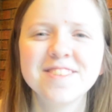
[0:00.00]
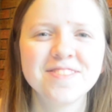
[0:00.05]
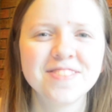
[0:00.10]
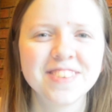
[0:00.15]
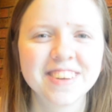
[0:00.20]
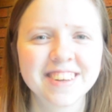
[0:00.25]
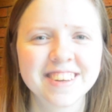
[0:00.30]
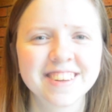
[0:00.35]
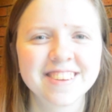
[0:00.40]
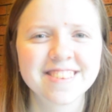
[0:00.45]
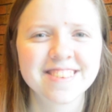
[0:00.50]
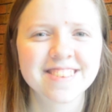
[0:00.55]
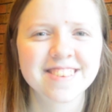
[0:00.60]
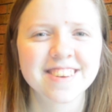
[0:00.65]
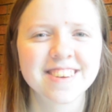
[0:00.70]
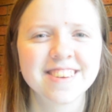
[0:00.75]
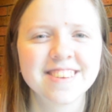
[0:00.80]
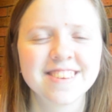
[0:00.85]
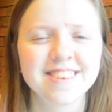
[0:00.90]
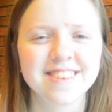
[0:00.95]

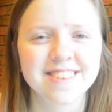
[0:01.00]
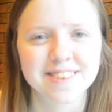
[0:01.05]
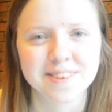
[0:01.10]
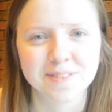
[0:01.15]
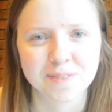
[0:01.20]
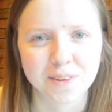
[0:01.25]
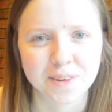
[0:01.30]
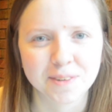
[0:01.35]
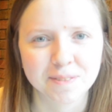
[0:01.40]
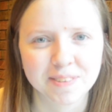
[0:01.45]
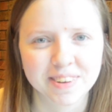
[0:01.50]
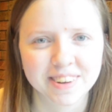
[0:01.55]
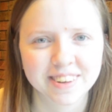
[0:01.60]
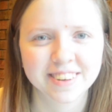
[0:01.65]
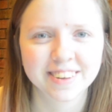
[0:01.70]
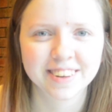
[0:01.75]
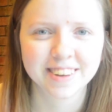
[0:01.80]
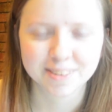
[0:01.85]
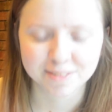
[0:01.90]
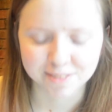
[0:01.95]
biggest disappointment,
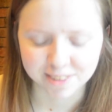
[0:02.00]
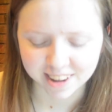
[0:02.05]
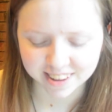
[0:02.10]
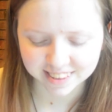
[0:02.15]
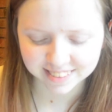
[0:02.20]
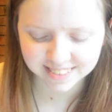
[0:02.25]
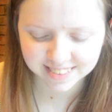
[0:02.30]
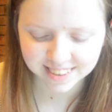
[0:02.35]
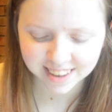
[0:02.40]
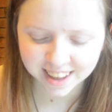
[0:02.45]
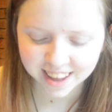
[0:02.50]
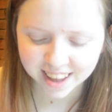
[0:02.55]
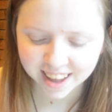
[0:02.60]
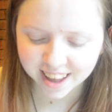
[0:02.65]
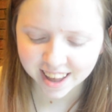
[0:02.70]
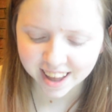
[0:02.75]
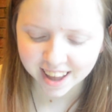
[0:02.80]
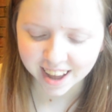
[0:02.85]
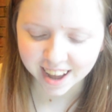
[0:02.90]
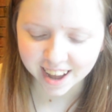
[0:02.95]
in fact.
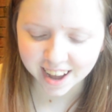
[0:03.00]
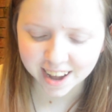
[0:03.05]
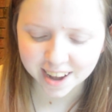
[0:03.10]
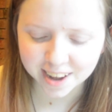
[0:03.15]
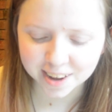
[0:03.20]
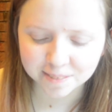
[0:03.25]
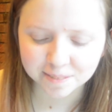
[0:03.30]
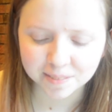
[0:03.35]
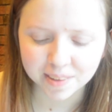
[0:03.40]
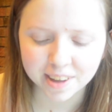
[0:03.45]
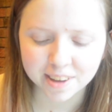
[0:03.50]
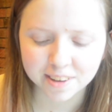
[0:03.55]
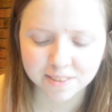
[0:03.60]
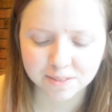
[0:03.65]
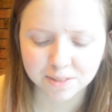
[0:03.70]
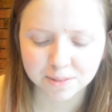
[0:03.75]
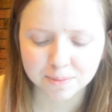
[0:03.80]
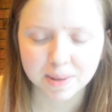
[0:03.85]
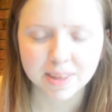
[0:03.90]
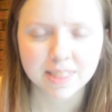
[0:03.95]

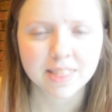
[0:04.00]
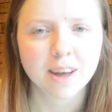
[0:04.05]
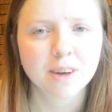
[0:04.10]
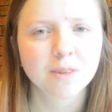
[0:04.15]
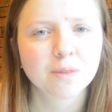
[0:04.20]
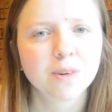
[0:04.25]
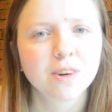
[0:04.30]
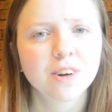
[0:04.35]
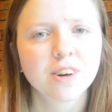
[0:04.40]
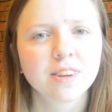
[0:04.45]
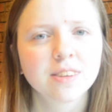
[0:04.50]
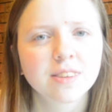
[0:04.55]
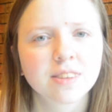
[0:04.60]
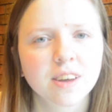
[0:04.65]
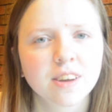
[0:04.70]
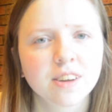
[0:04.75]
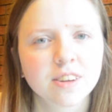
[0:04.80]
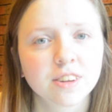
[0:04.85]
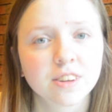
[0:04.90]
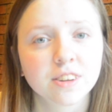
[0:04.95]
And for me that was
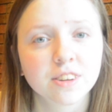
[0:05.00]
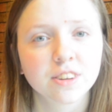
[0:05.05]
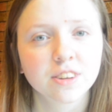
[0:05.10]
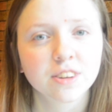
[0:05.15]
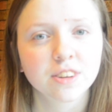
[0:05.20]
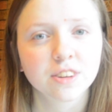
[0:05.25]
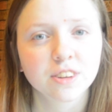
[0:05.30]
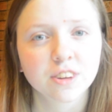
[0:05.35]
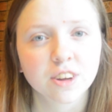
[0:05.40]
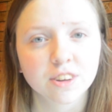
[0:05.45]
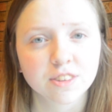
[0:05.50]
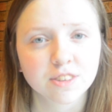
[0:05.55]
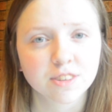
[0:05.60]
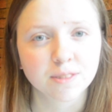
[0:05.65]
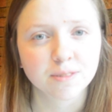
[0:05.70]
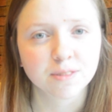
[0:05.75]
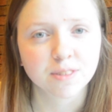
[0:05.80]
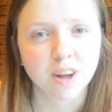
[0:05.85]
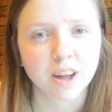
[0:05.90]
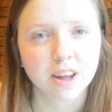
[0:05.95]
Girls
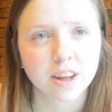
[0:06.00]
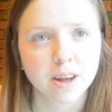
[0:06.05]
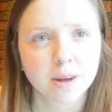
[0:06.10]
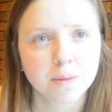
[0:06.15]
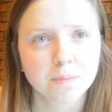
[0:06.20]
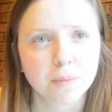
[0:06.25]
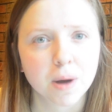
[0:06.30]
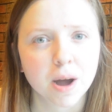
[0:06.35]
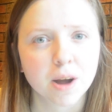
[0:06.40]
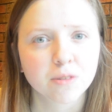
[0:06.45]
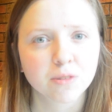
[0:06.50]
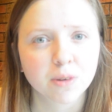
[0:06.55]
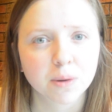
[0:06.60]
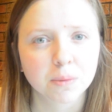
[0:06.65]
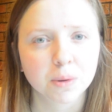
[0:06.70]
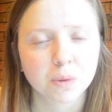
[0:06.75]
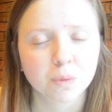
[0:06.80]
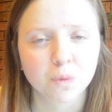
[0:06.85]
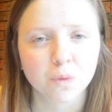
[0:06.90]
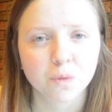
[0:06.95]
on Fire by
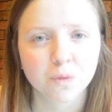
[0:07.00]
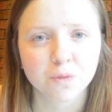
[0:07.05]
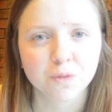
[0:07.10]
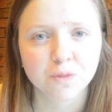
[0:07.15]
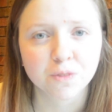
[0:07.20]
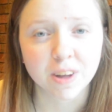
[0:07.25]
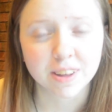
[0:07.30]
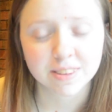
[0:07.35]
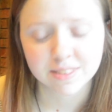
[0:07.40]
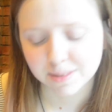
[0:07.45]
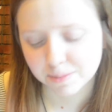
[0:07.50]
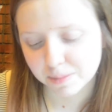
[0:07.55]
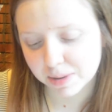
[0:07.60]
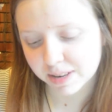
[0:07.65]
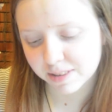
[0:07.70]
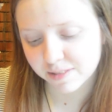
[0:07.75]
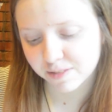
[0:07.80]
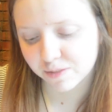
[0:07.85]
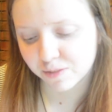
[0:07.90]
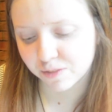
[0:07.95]
Robin
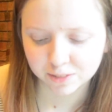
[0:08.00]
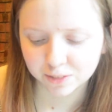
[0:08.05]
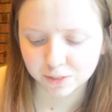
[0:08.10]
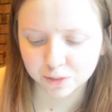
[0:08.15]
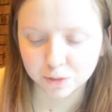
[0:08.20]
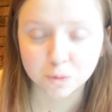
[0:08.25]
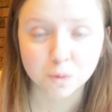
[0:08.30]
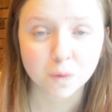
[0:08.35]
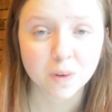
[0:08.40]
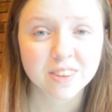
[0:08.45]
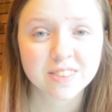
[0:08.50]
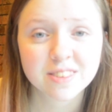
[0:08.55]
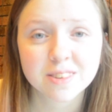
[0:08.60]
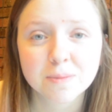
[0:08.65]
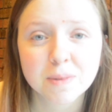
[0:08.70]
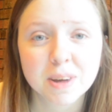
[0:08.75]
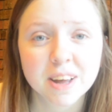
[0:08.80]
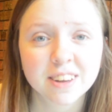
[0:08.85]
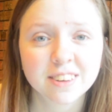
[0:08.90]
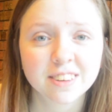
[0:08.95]
Wasserman, or
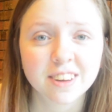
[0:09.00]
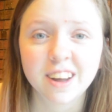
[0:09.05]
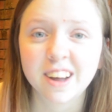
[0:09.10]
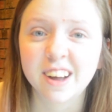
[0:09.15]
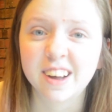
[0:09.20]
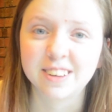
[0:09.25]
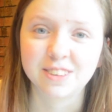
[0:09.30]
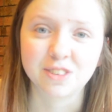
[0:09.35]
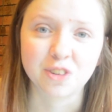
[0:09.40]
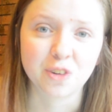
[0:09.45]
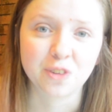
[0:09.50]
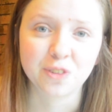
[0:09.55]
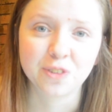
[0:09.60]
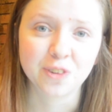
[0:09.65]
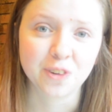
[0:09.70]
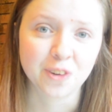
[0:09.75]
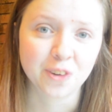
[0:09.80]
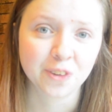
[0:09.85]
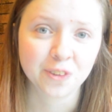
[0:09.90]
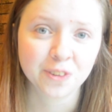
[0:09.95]
Wasserman, I don't
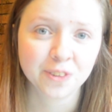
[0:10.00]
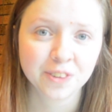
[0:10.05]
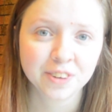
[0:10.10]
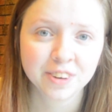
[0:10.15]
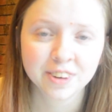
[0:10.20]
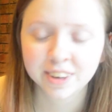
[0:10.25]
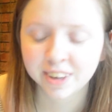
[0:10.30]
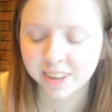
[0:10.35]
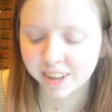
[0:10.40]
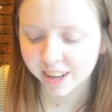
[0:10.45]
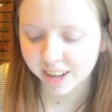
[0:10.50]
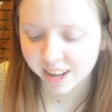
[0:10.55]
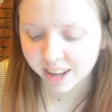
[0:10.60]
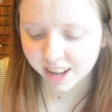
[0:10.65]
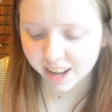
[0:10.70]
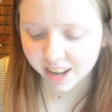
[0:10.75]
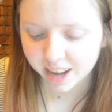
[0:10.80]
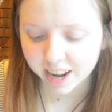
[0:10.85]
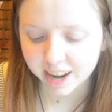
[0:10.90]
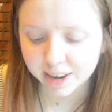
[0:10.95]
know.
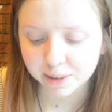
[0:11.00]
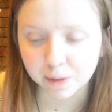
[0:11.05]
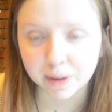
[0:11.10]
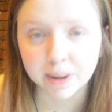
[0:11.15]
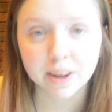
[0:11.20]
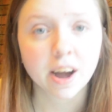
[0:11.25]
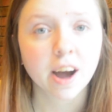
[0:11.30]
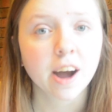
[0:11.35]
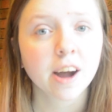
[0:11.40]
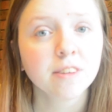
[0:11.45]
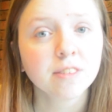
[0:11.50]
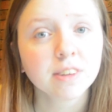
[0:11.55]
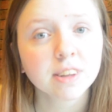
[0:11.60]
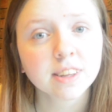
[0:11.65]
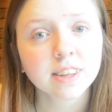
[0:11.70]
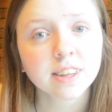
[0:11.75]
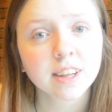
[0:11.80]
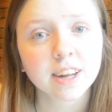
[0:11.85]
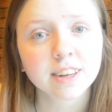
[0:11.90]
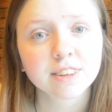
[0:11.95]
Anyway, I
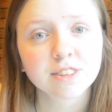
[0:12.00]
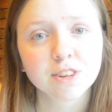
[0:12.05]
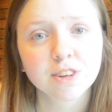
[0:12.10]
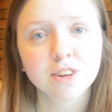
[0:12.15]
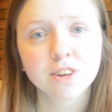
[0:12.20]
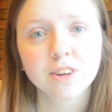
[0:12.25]
really liked